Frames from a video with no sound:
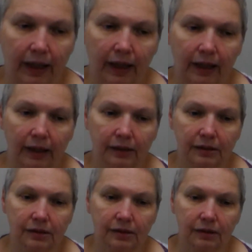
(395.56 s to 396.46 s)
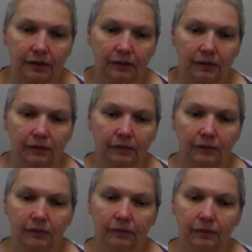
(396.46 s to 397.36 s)
And
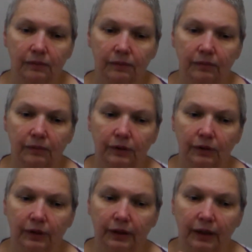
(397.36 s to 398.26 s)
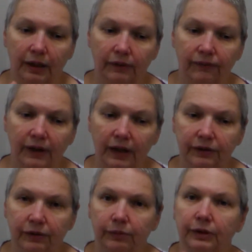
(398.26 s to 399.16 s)
so, you know, like, and the
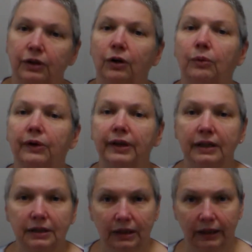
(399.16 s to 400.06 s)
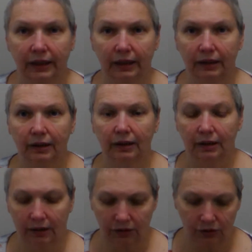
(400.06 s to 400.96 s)
father would go with his clan.
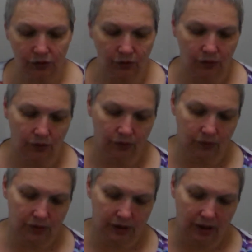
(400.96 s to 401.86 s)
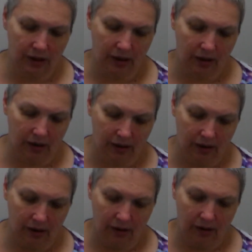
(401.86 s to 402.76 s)
So say
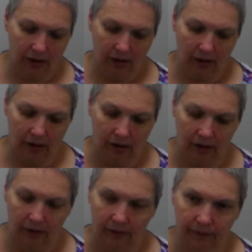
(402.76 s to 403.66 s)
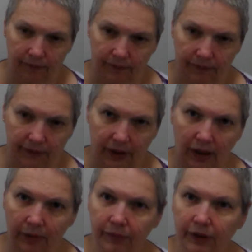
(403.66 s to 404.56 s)

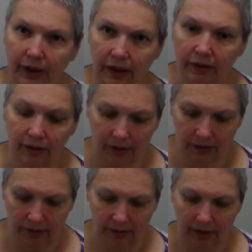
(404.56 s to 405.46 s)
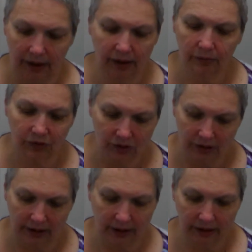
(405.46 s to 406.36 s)
I'm the animal
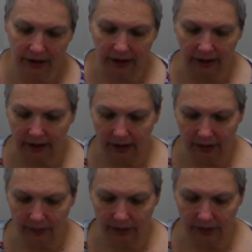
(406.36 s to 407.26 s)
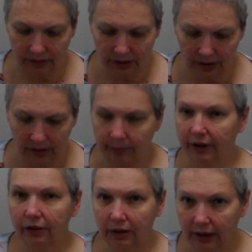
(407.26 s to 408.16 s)
clan, and the other one's the
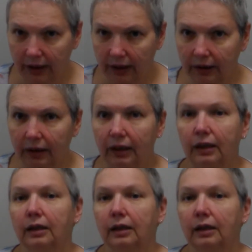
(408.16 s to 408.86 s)
bear clan.